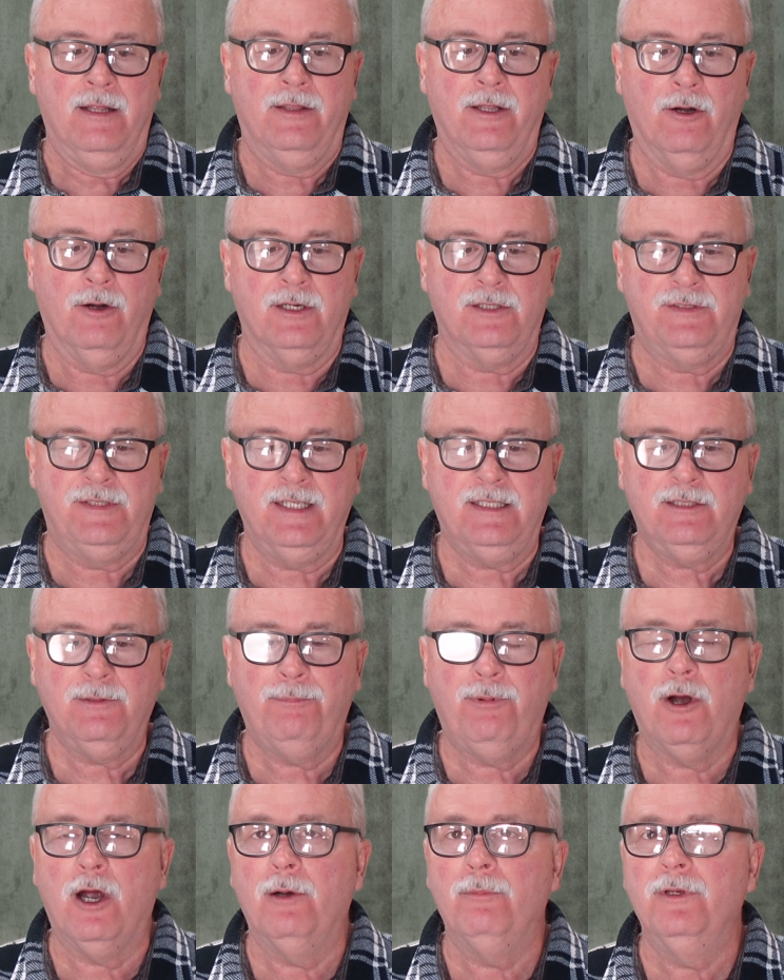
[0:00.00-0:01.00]
There are six
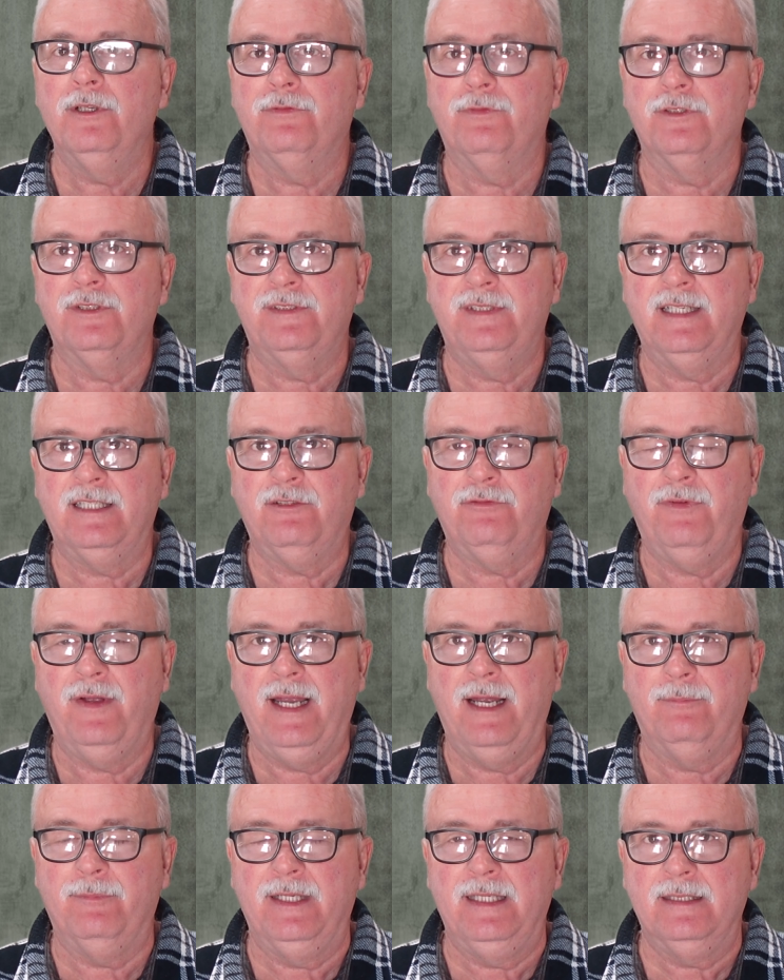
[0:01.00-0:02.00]
apartments for six
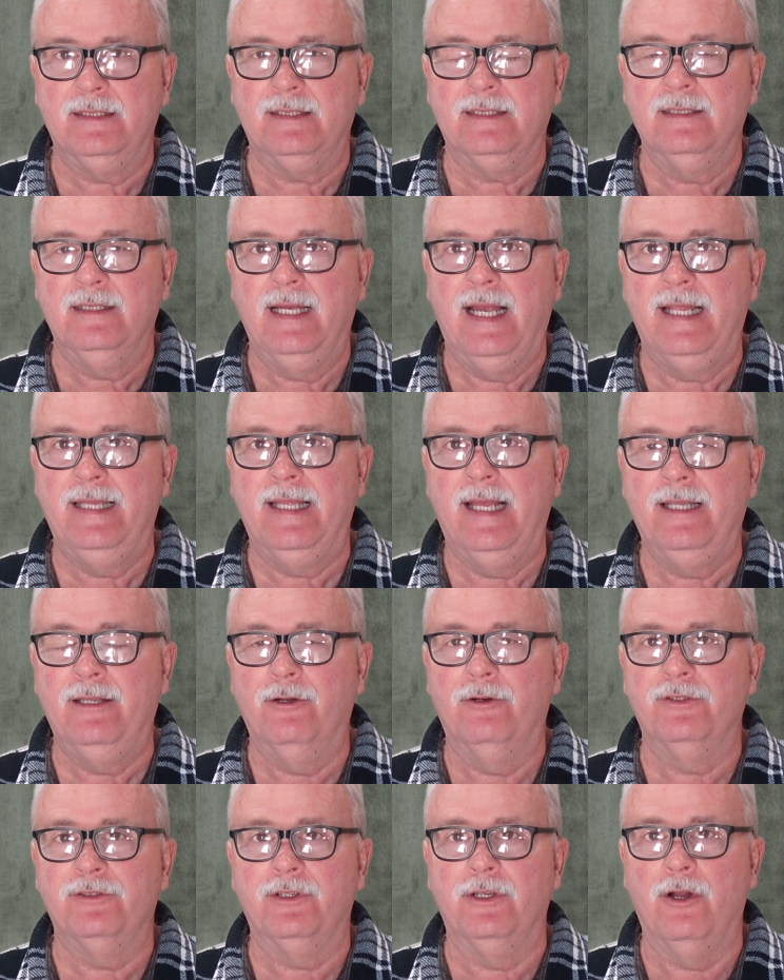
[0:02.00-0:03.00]
families, and then
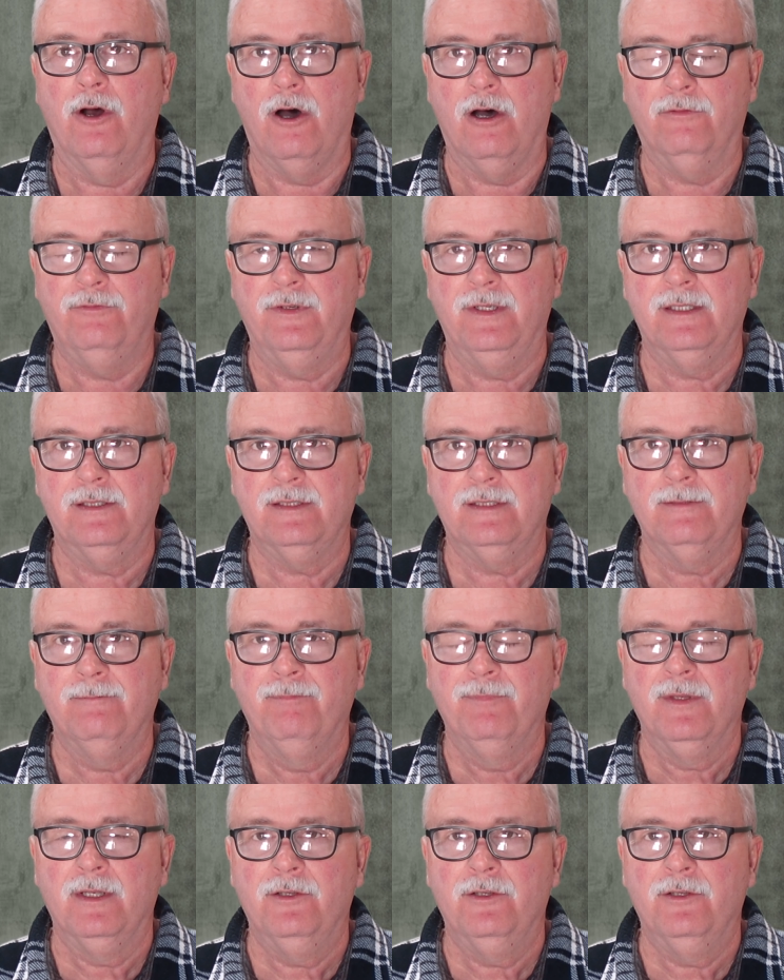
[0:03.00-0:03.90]
there's an office.